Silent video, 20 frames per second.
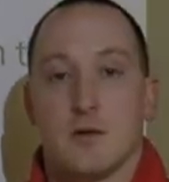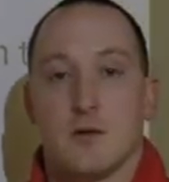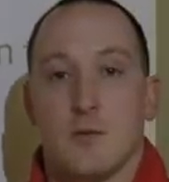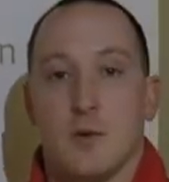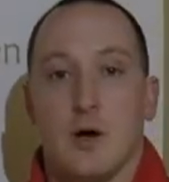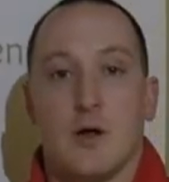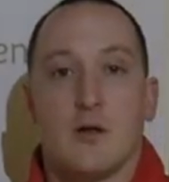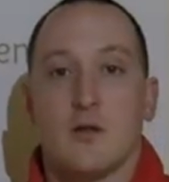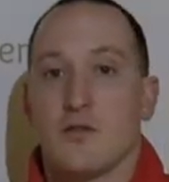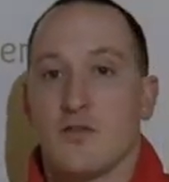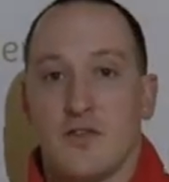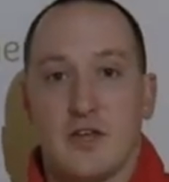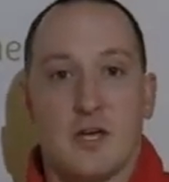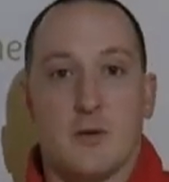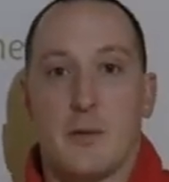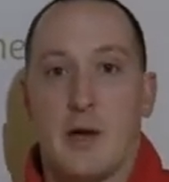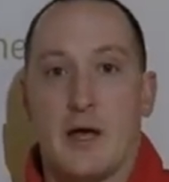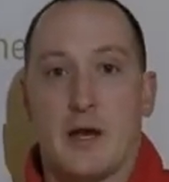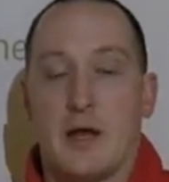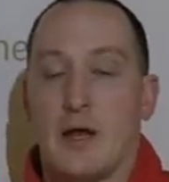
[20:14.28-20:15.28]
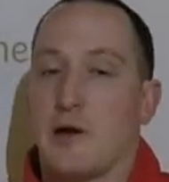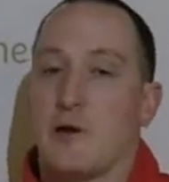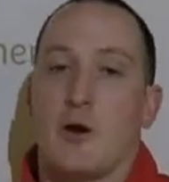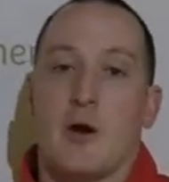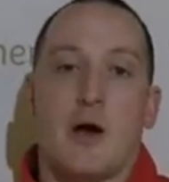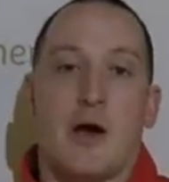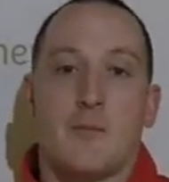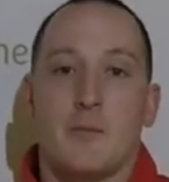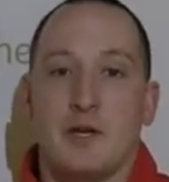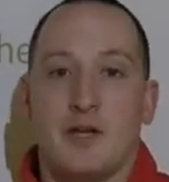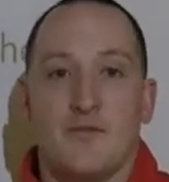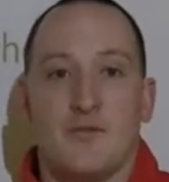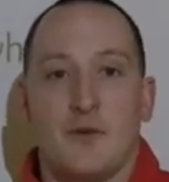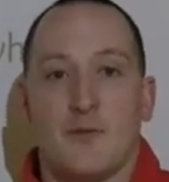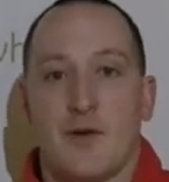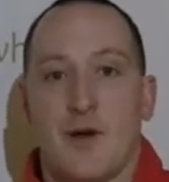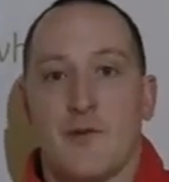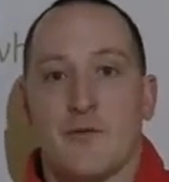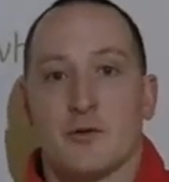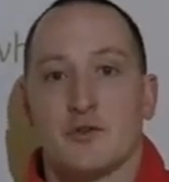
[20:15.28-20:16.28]
Well, think about it. I don't know how many of you
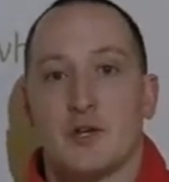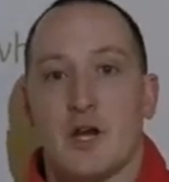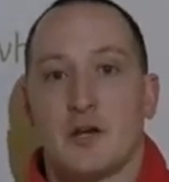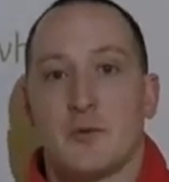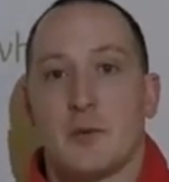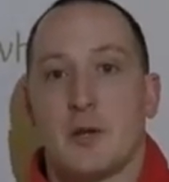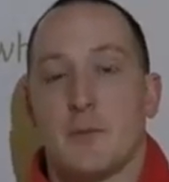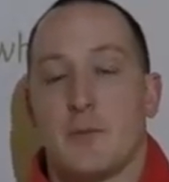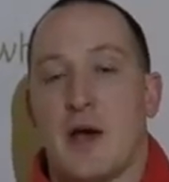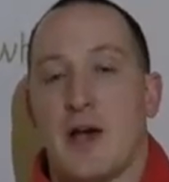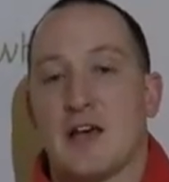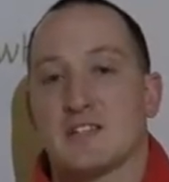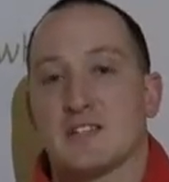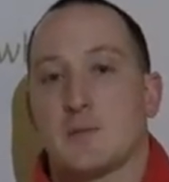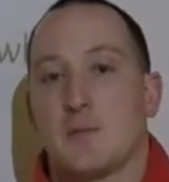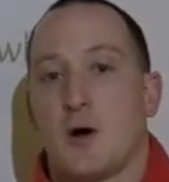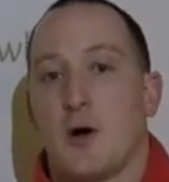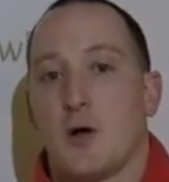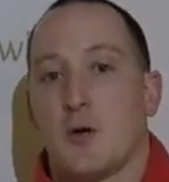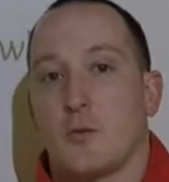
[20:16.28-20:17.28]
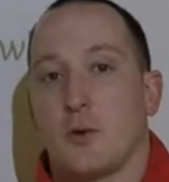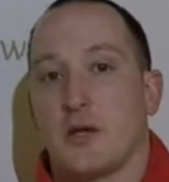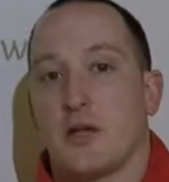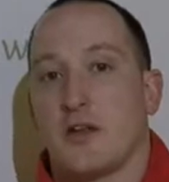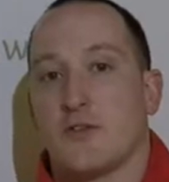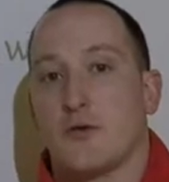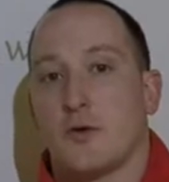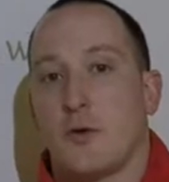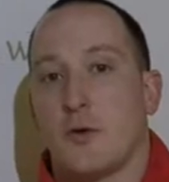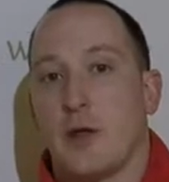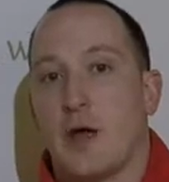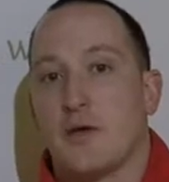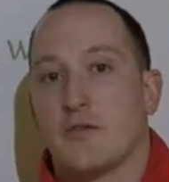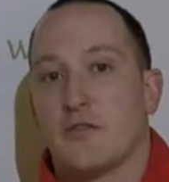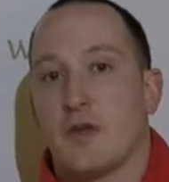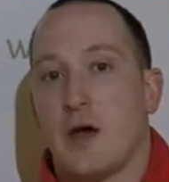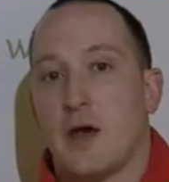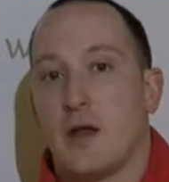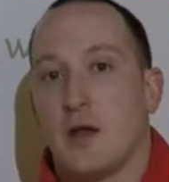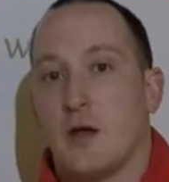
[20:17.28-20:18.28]
have ever tried to play basketball when it gets cold
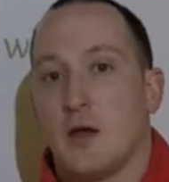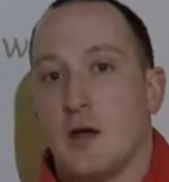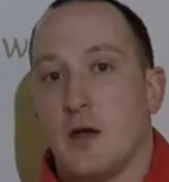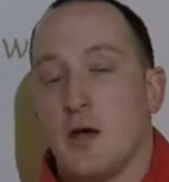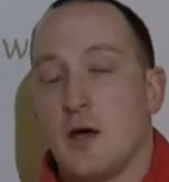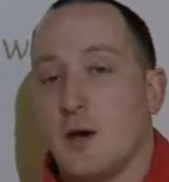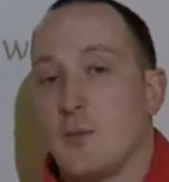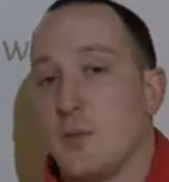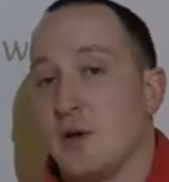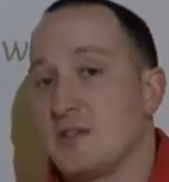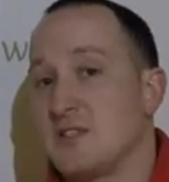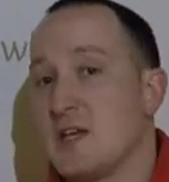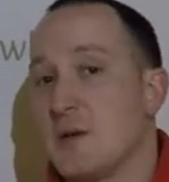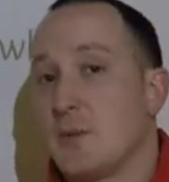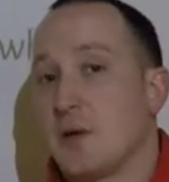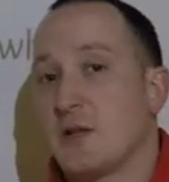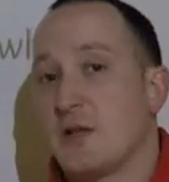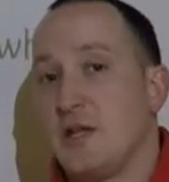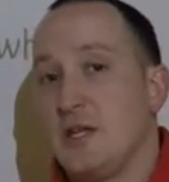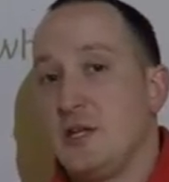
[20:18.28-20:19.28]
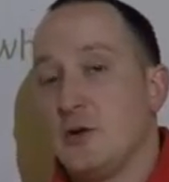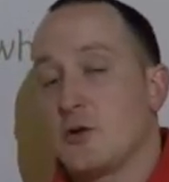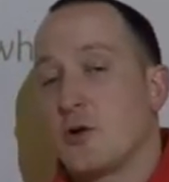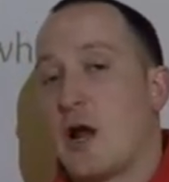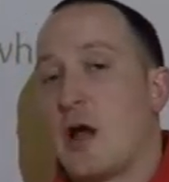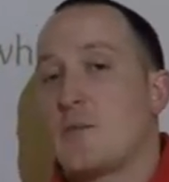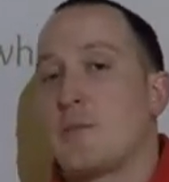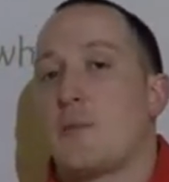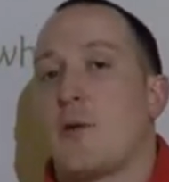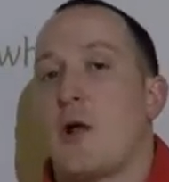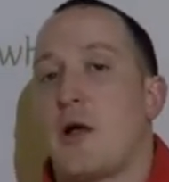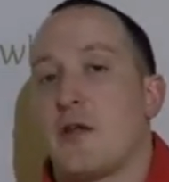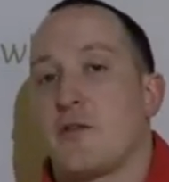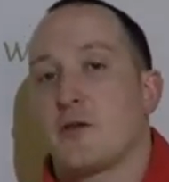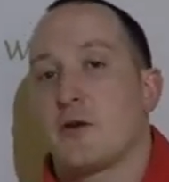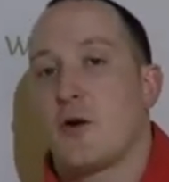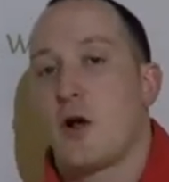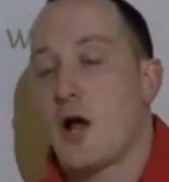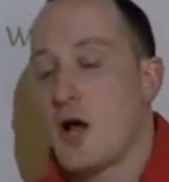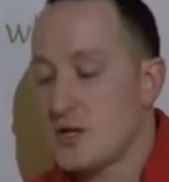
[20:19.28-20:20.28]
outside, but typically you grab the ball out of the
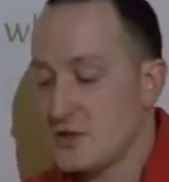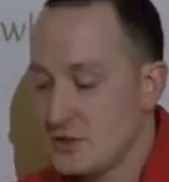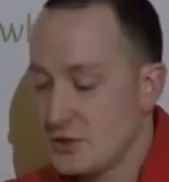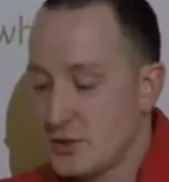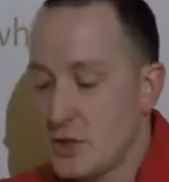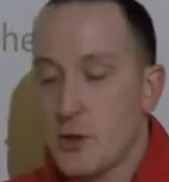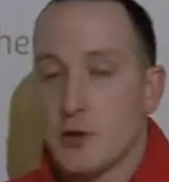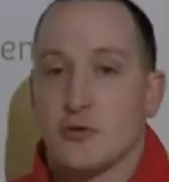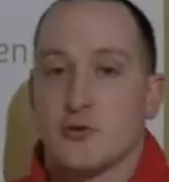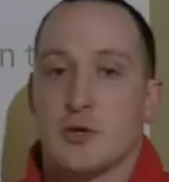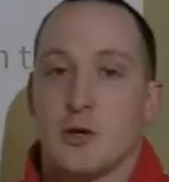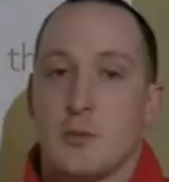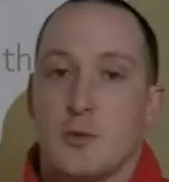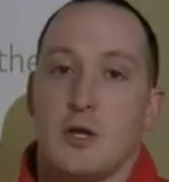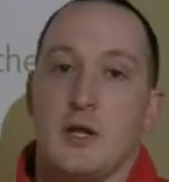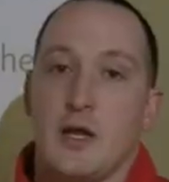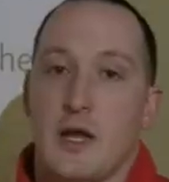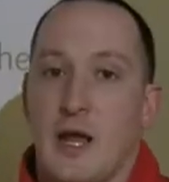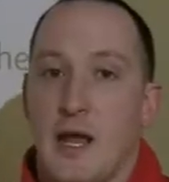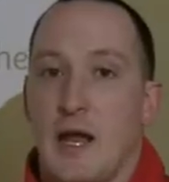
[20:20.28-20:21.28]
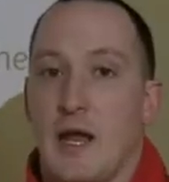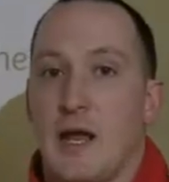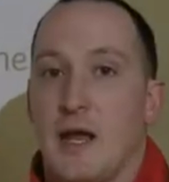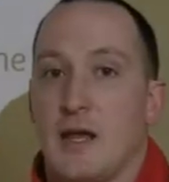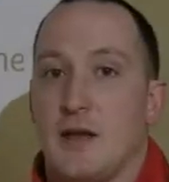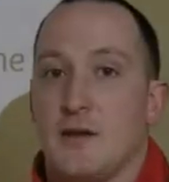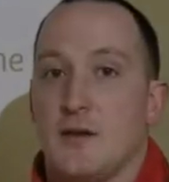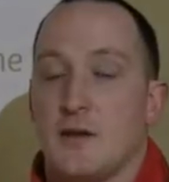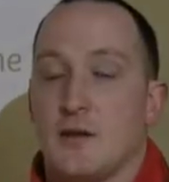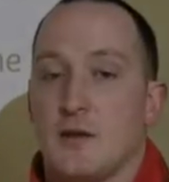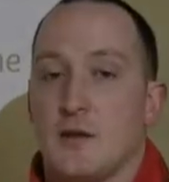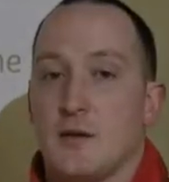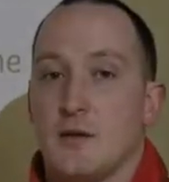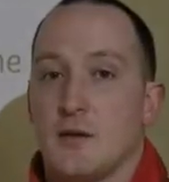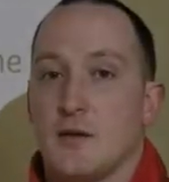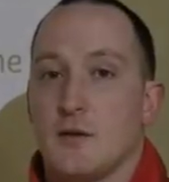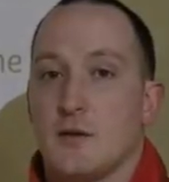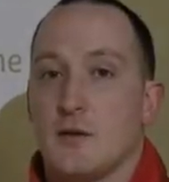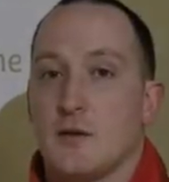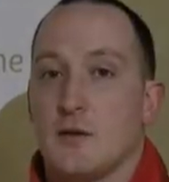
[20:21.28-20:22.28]
garage, you go to dribble it, and
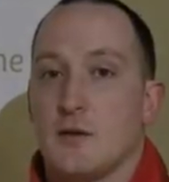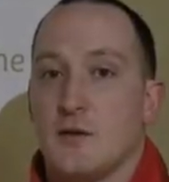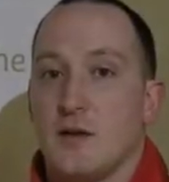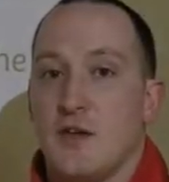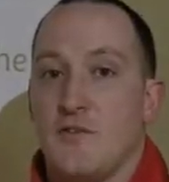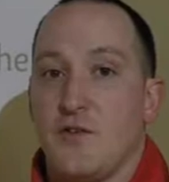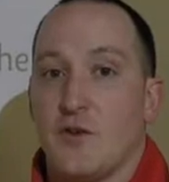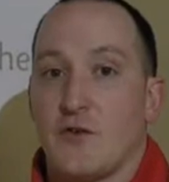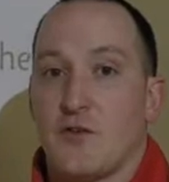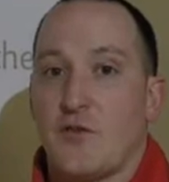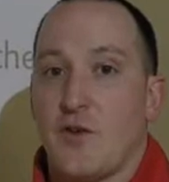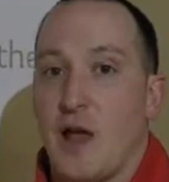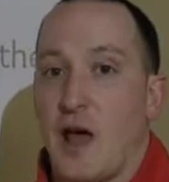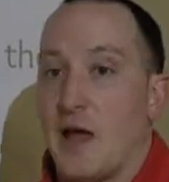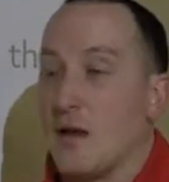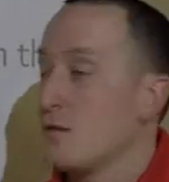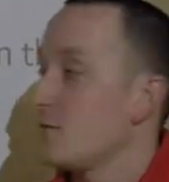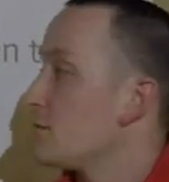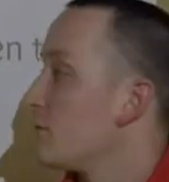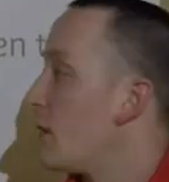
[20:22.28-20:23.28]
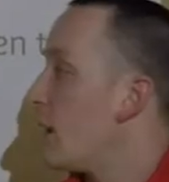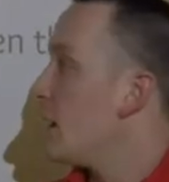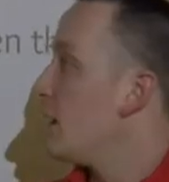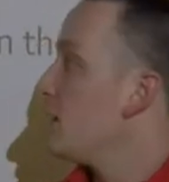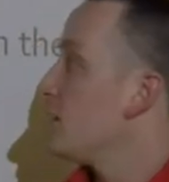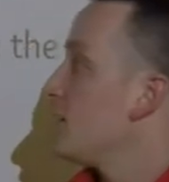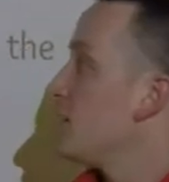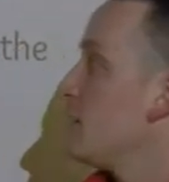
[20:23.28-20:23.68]
it feels flat, right?